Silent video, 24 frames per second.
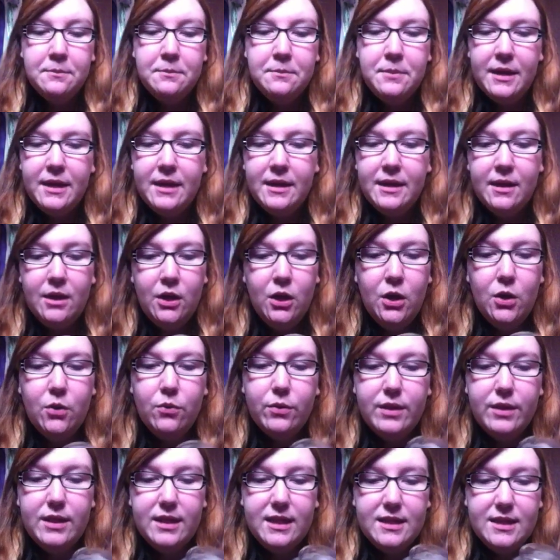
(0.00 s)
But
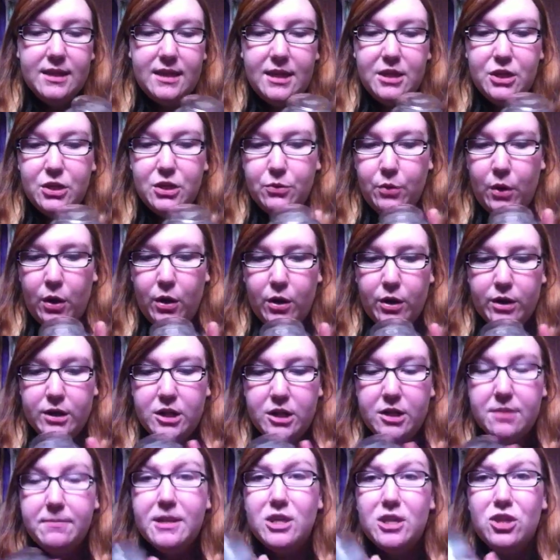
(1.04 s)
really, it's not too hard.
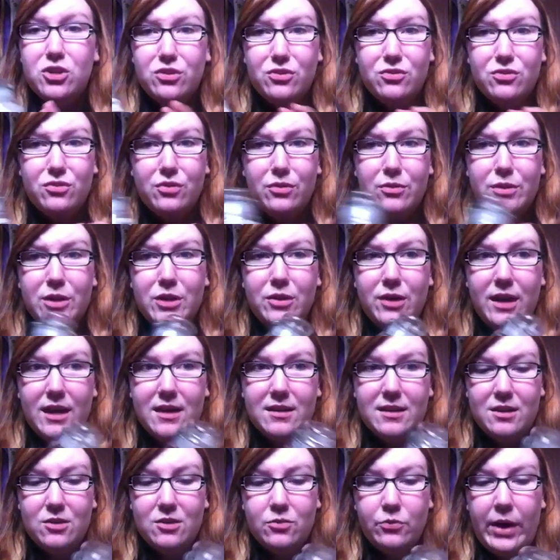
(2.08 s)
Just make sure you're throwing your
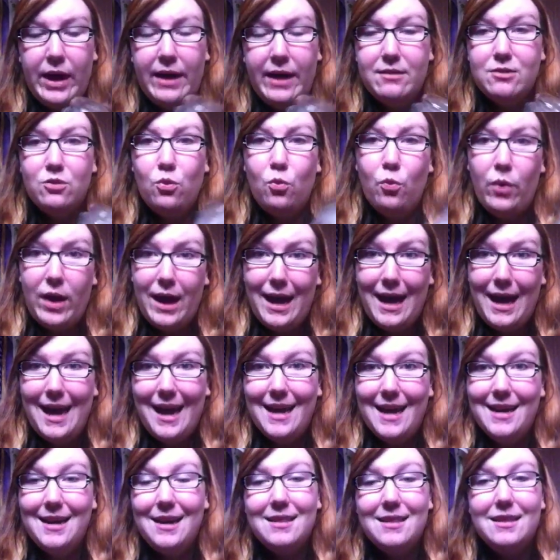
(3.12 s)
excess wax away
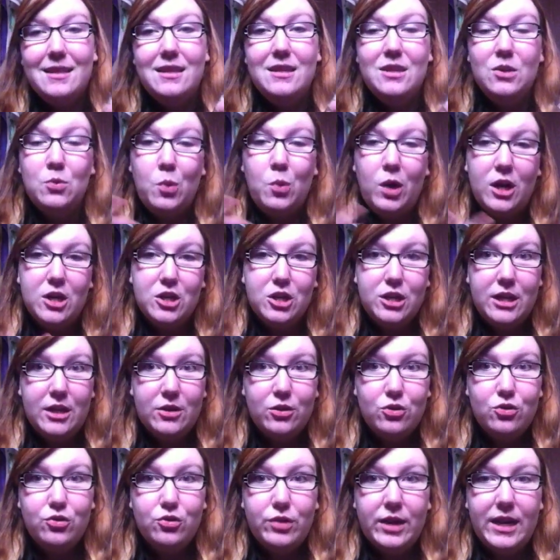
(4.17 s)
and not letting it wash down
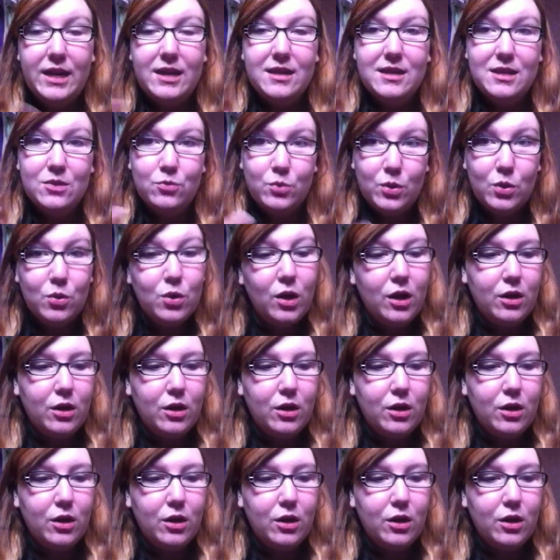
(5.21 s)
your drain, because it will